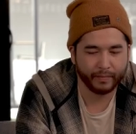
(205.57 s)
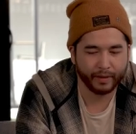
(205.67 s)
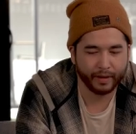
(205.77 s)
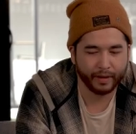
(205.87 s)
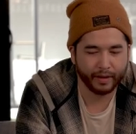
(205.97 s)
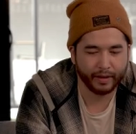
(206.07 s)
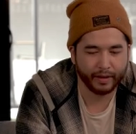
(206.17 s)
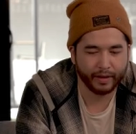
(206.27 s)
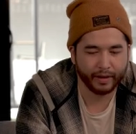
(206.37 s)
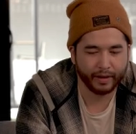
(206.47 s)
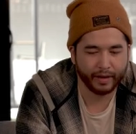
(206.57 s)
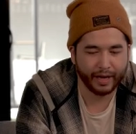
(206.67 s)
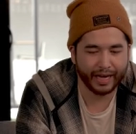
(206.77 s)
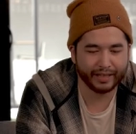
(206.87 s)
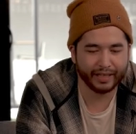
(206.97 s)
of?
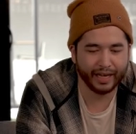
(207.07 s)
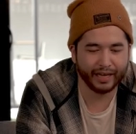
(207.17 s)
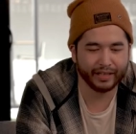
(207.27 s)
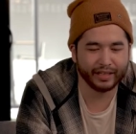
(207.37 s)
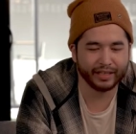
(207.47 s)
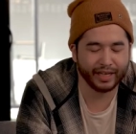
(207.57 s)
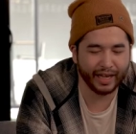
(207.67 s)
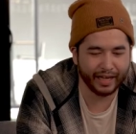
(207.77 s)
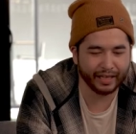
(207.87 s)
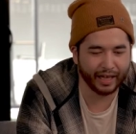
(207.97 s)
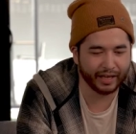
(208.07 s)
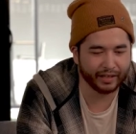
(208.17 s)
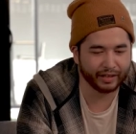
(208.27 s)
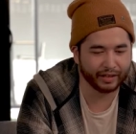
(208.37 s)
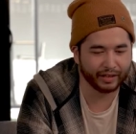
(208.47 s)
At the end of the day,
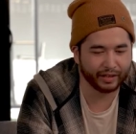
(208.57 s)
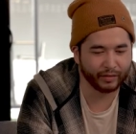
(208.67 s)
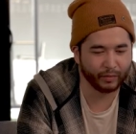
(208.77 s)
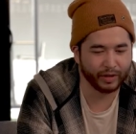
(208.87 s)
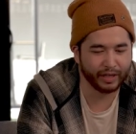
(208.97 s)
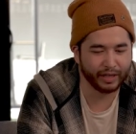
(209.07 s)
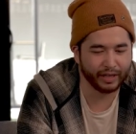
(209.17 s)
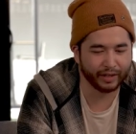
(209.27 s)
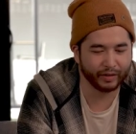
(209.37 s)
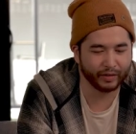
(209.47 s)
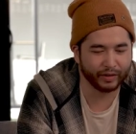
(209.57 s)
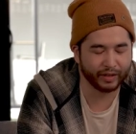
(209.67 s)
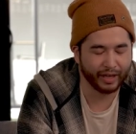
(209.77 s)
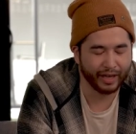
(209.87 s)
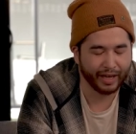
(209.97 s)
like we,
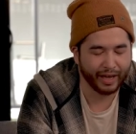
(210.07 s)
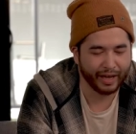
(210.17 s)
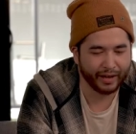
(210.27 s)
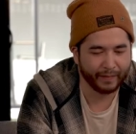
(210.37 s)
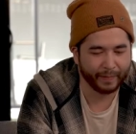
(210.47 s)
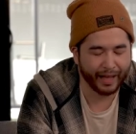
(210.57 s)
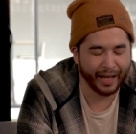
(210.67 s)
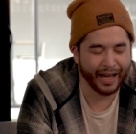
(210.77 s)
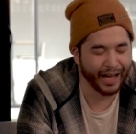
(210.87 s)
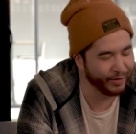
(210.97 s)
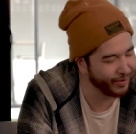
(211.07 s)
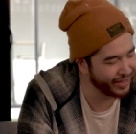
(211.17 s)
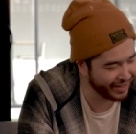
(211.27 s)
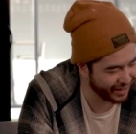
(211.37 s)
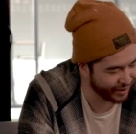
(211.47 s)
how do
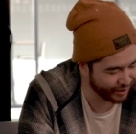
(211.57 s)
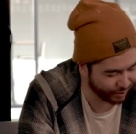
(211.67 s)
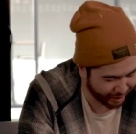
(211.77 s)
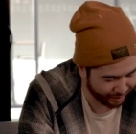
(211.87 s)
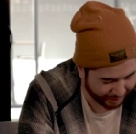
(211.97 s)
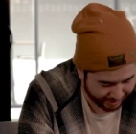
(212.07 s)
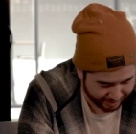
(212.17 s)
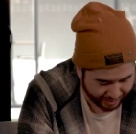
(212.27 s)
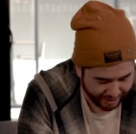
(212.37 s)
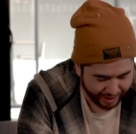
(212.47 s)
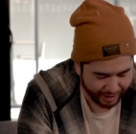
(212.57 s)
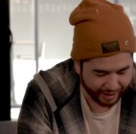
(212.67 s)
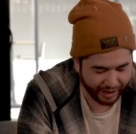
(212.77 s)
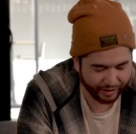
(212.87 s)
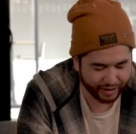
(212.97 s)
I say this the right way?
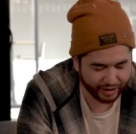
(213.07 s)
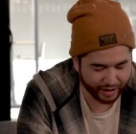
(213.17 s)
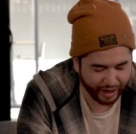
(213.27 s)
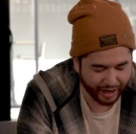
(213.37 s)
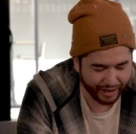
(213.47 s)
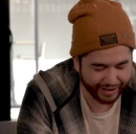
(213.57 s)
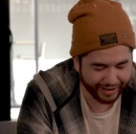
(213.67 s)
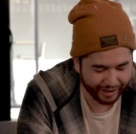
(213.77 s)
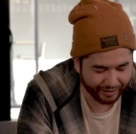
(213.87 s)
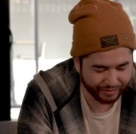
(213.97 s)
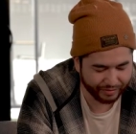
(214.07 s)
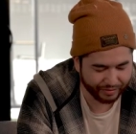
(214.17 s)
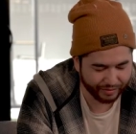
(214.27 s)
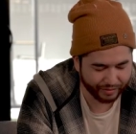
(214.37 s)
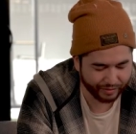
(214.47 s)
There is not
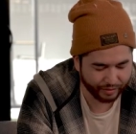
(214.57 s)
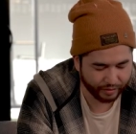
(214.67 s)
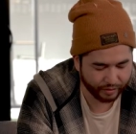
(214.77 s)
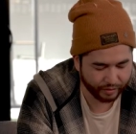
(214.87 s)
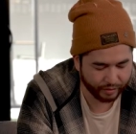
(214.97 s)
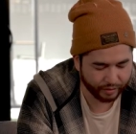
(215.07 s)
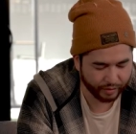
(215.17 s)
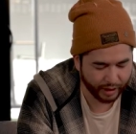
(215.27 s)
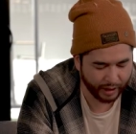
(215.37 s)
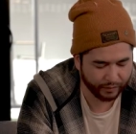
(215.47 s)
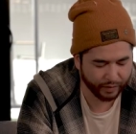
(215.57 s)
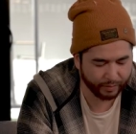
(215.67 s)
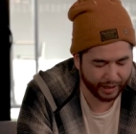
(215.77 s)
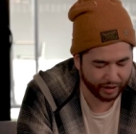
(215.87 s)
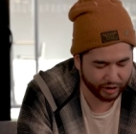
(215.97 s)
enough
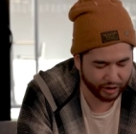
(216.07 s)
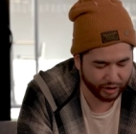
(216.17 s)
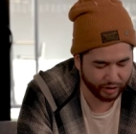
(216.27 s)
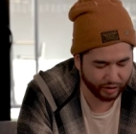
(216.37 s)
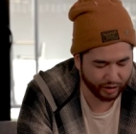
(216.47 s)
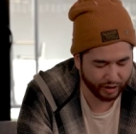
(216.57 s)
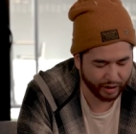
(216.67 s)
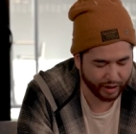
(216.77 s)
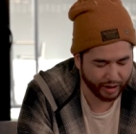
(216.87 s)
information